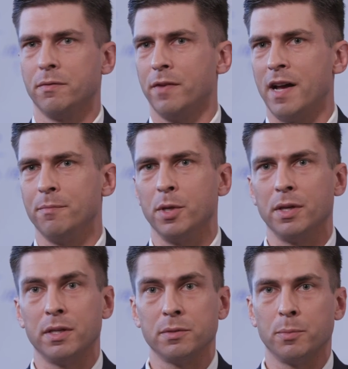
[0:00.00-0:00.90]
to $5
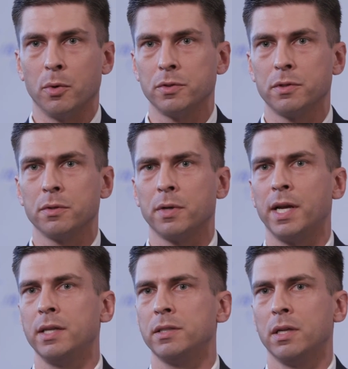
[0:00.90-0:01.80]
million, most of the
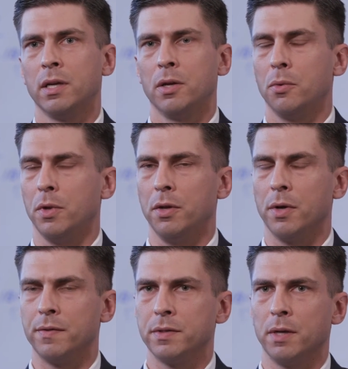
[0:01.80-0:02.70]
range. We do
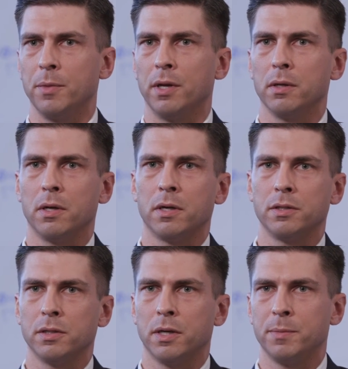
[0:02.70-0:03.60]
have some that are
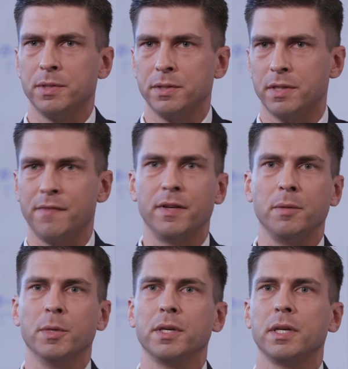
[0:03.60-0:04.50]
larger, up to
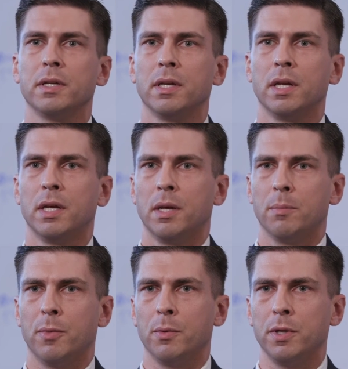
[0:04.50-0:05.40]
$70 million,
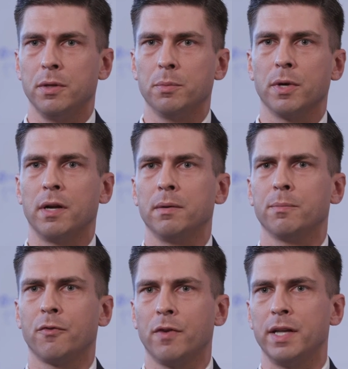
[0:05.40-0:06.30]
but we do
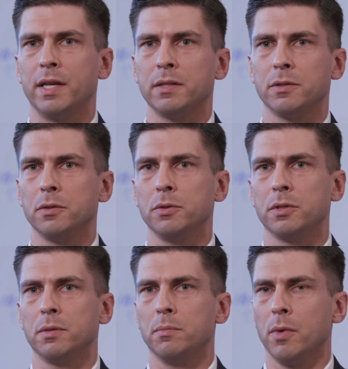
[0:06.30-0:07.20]
provide that
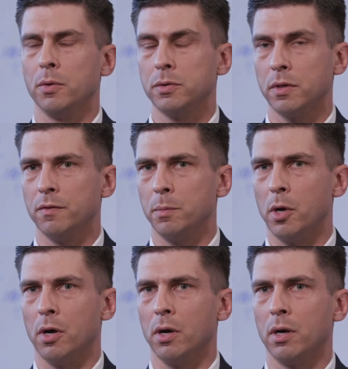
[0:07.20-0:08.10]
solution. Most of them
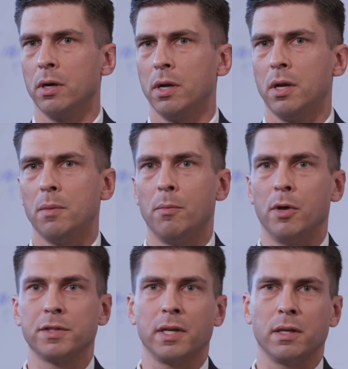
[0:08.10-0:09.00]
are
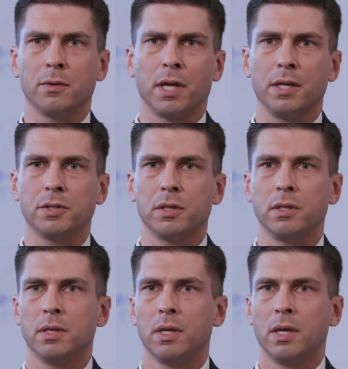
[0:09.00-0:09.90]

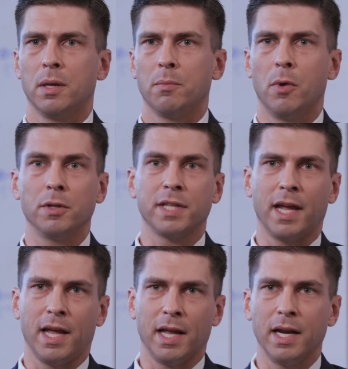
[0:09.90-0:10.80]
multi-location,
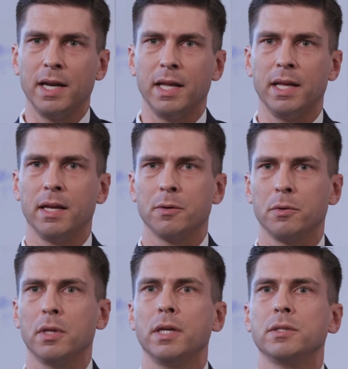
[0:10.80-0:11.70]
multi-entity
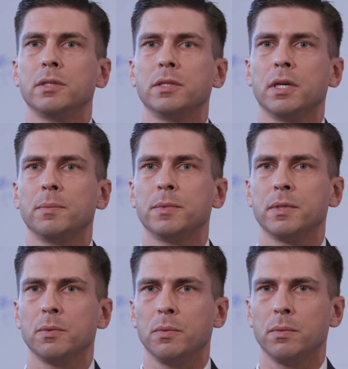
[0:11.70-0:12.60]

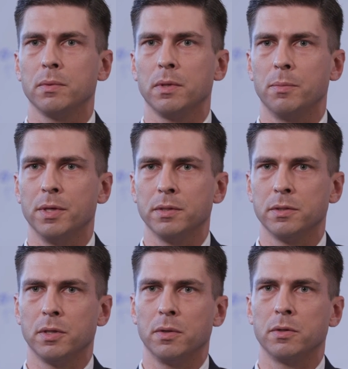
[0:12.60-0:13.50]
relationships. The
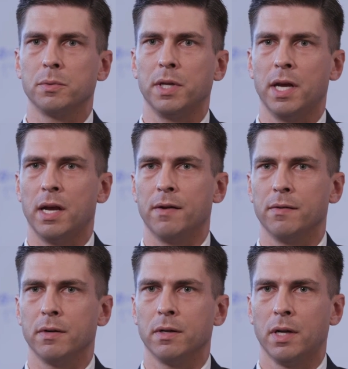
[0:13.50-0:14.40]
business owners we have
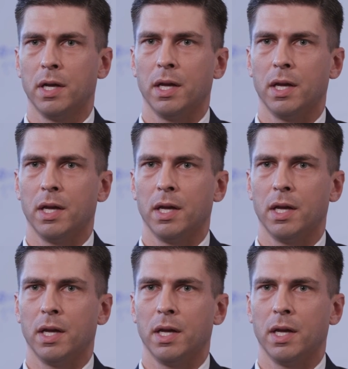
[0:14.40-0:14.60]
are